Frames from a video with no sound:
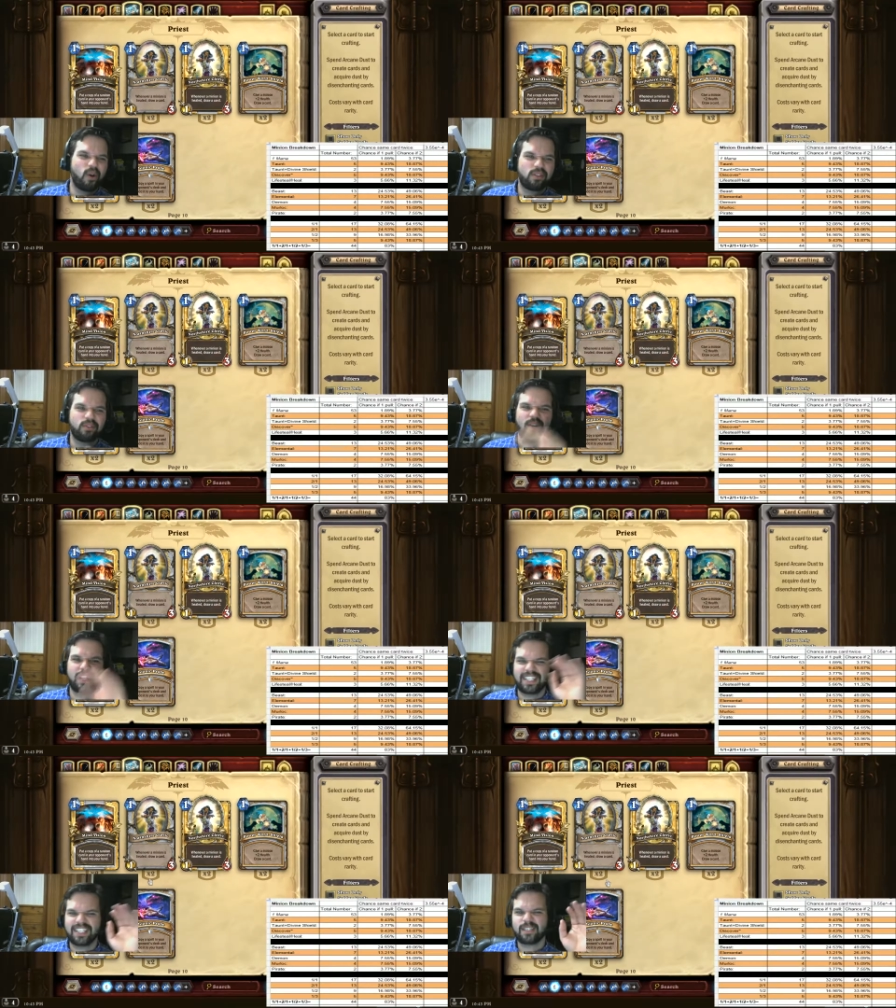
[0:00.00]
through
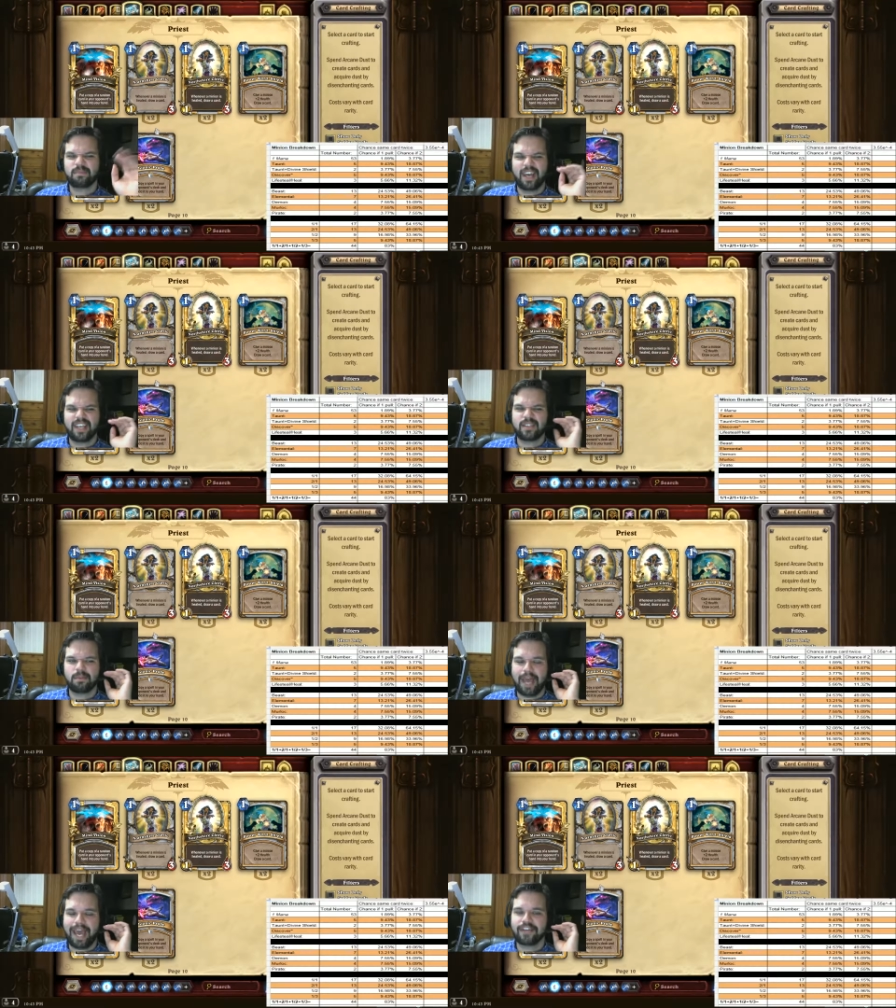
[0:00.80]
it, did some
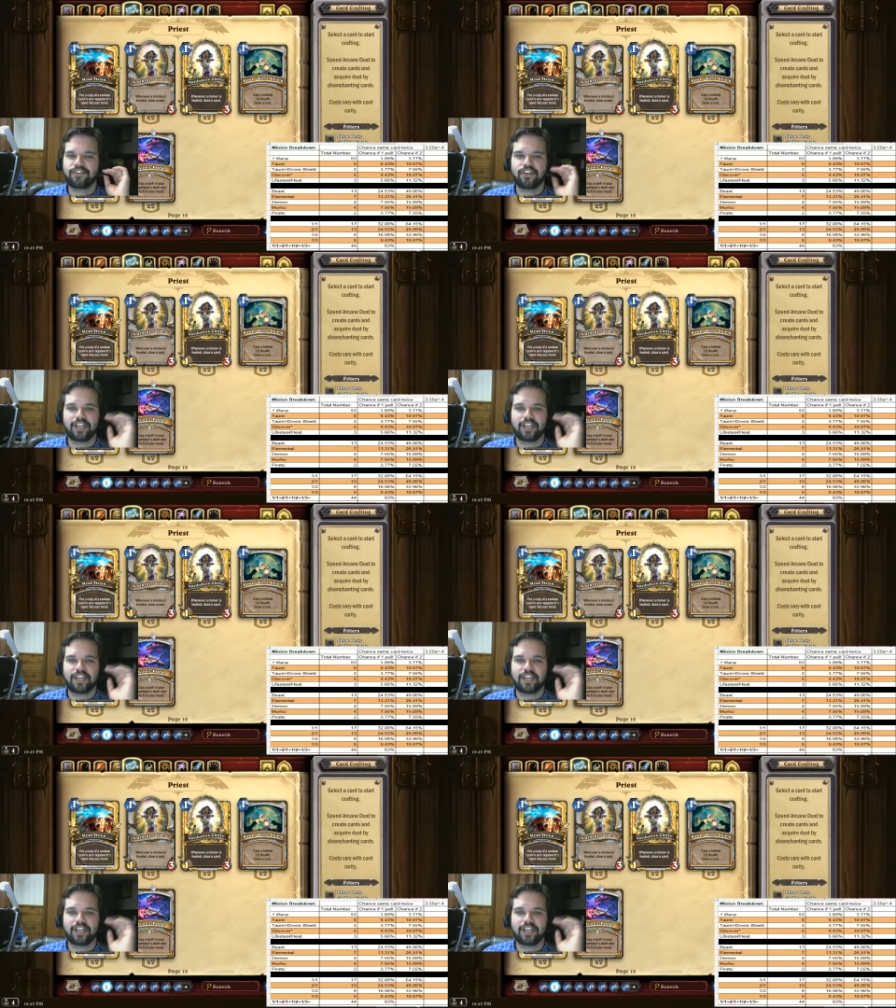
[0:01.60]
extra